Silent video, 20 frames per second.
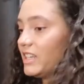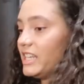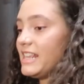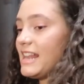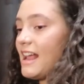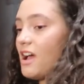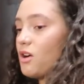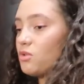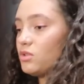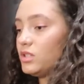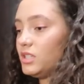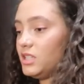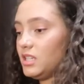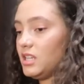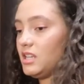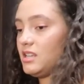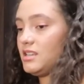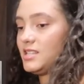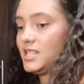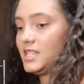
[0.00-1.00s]
Get out.
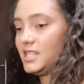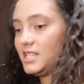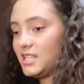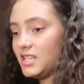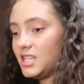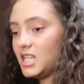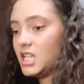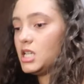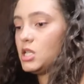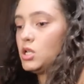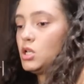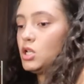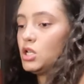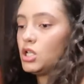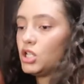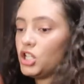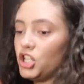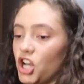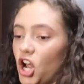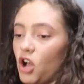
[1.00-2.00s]

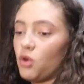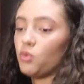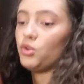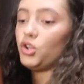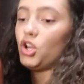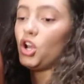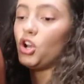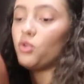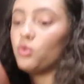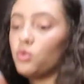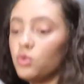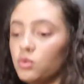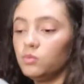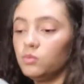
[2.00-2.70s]
Get out, dough.